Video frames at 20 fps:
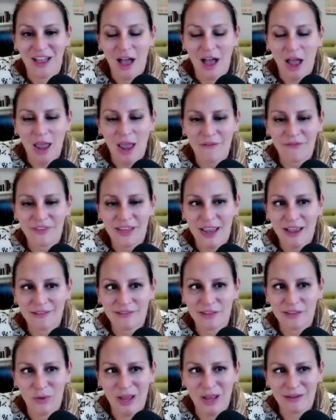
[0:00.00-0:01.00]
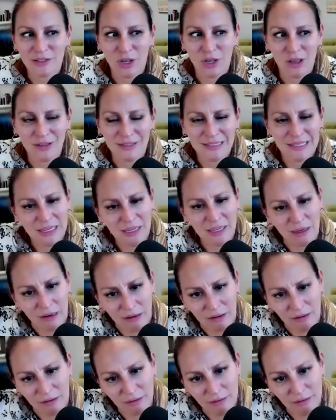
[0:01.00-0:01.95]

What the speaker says: I have to ask though, how tall is he?